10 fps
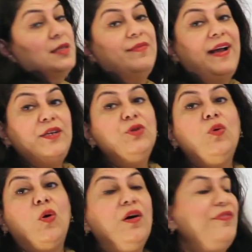the
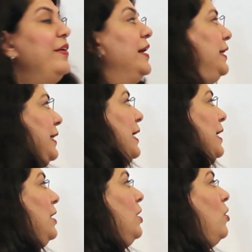value of
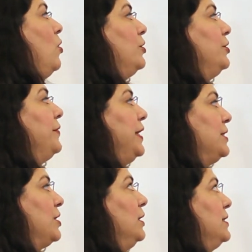K, or the
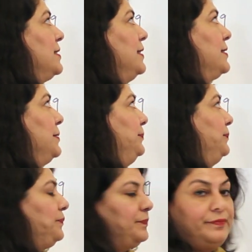rate constant.
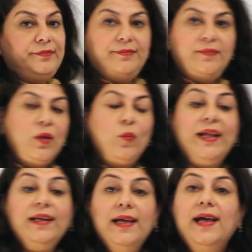
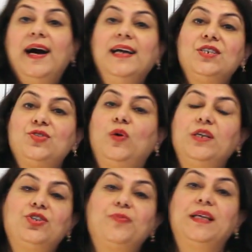Well, I just
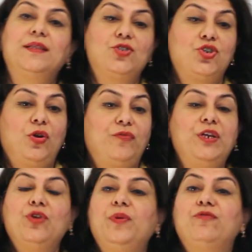wanted to make this short
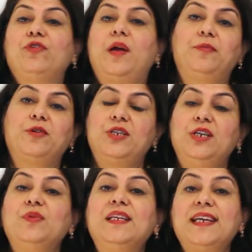video before I
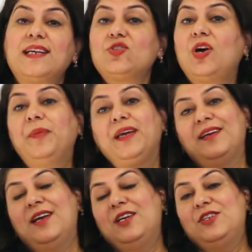proceed with the next topic.
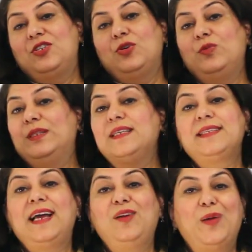So with
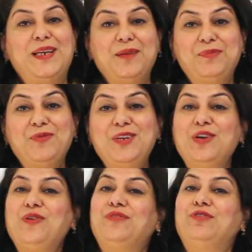this, I'll wind up the
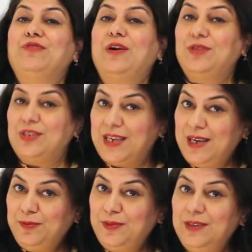video. If you found it
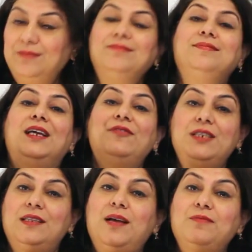helpful, give
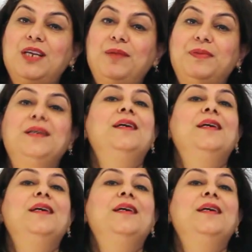it a thumbs up,